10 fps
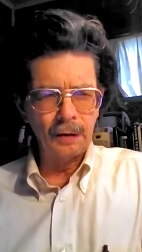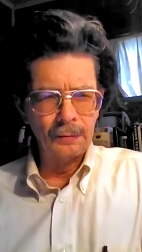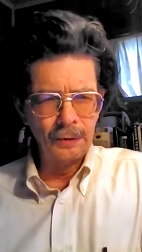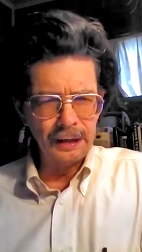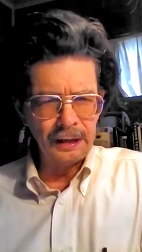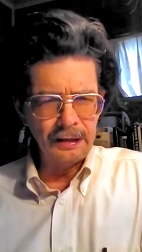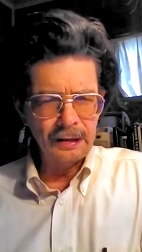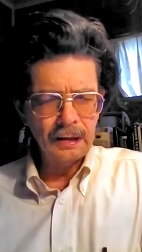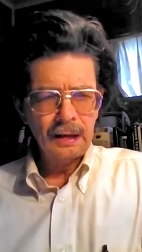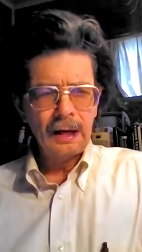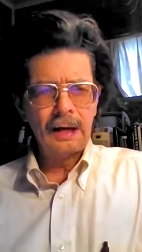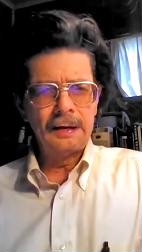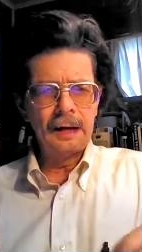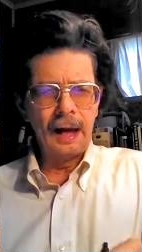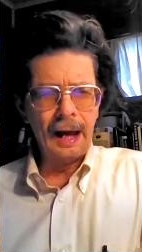we read, and
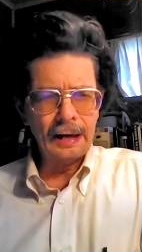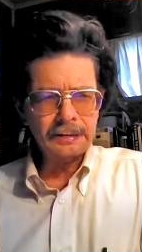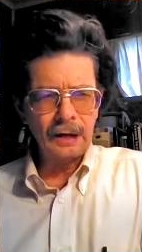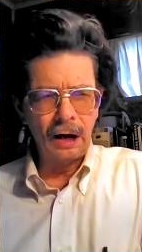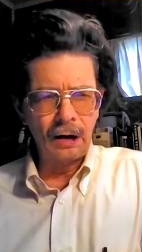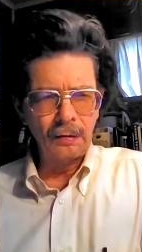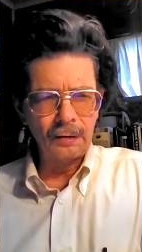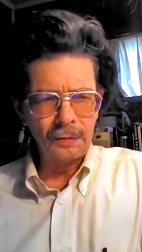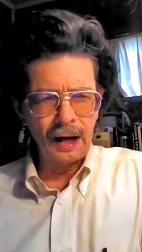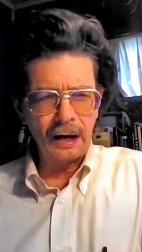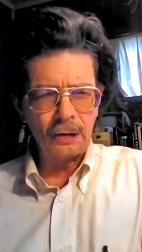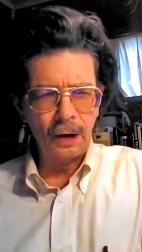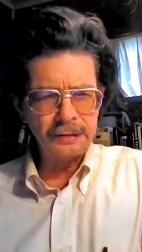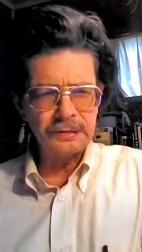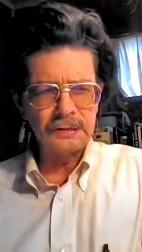then ask all the right
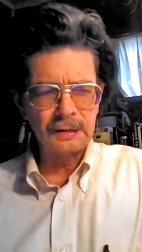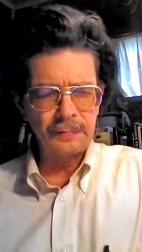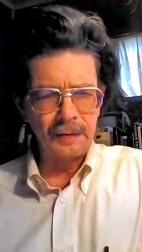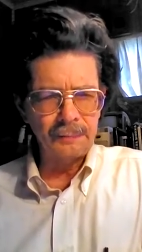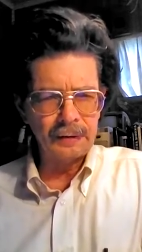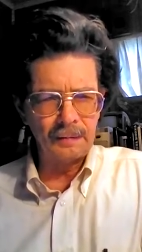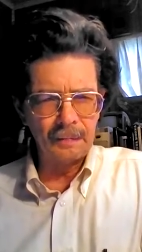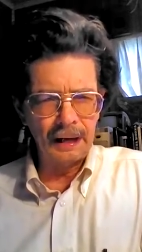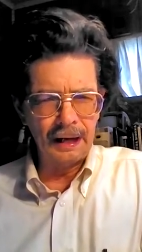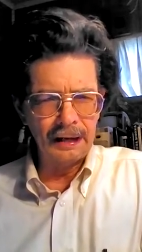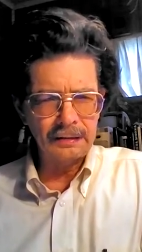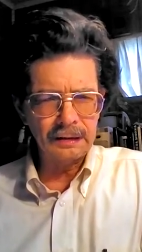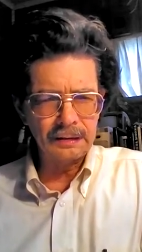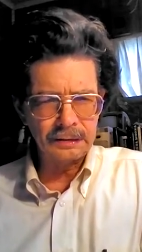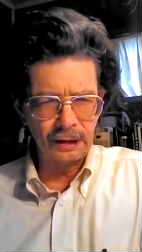questions of infinite mind
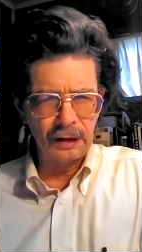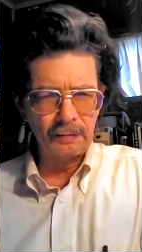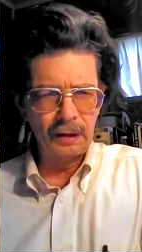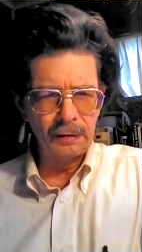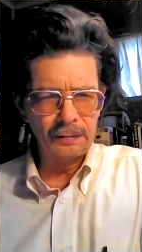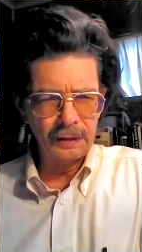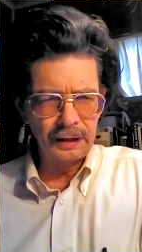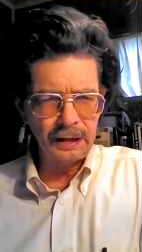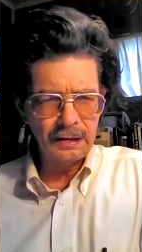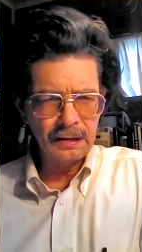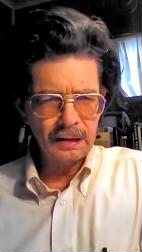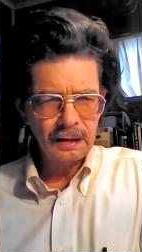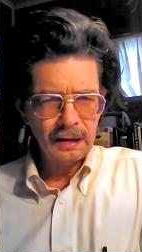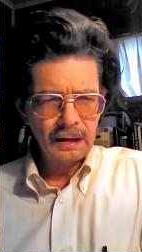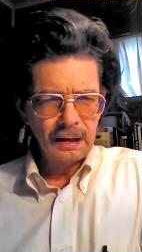concerning what we read
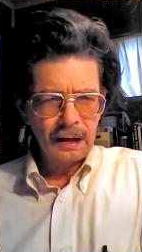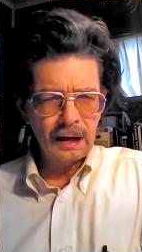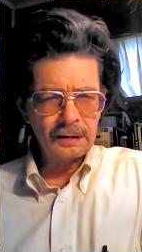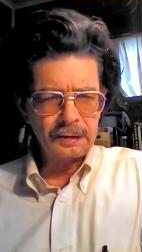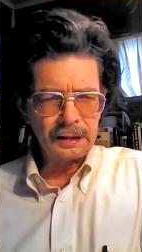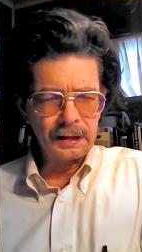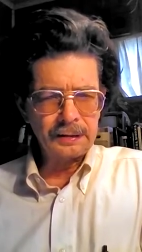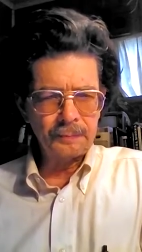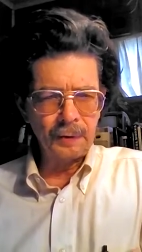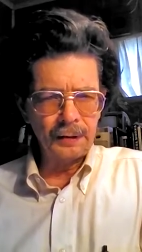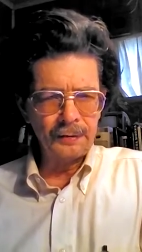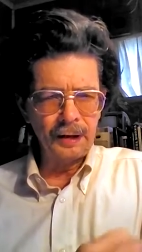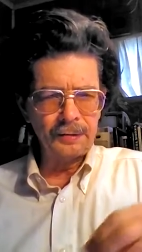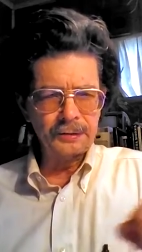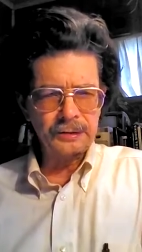to get the further
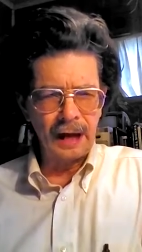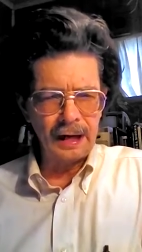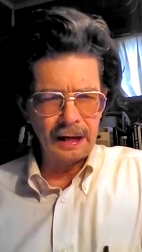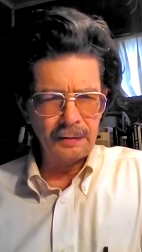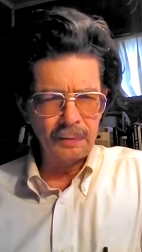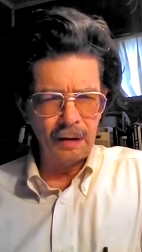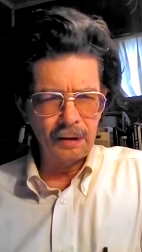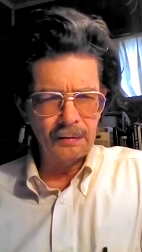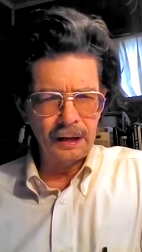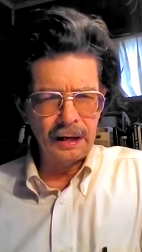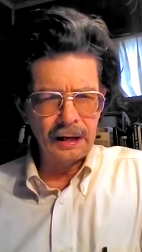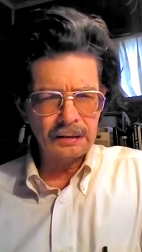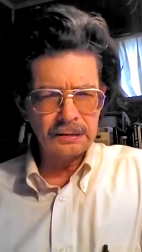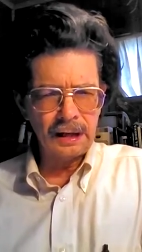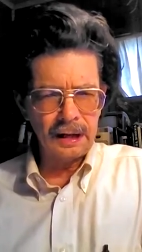understanding of what we're reading
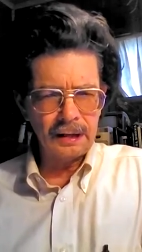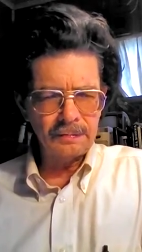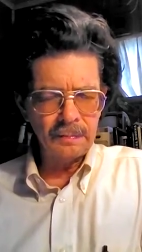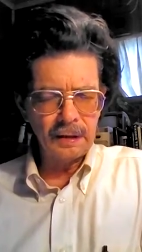and studying.